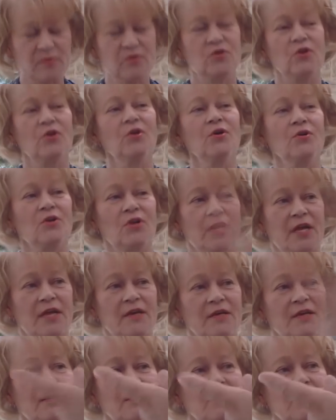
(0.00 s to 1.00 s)
absolutely. In
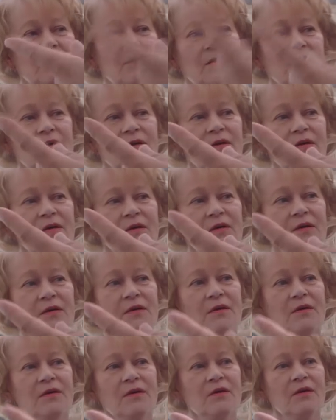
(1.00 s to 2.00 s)
Armageddon here in
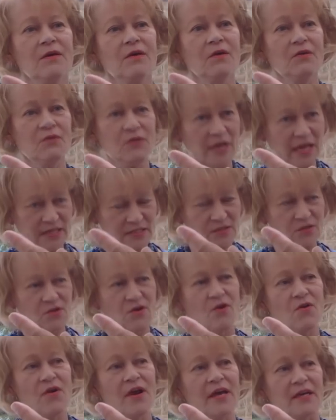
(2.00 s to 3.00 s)
Israel. That's
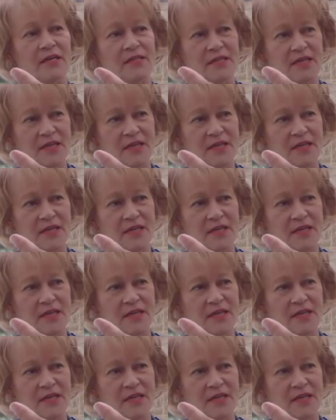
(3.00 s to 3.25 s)
correct,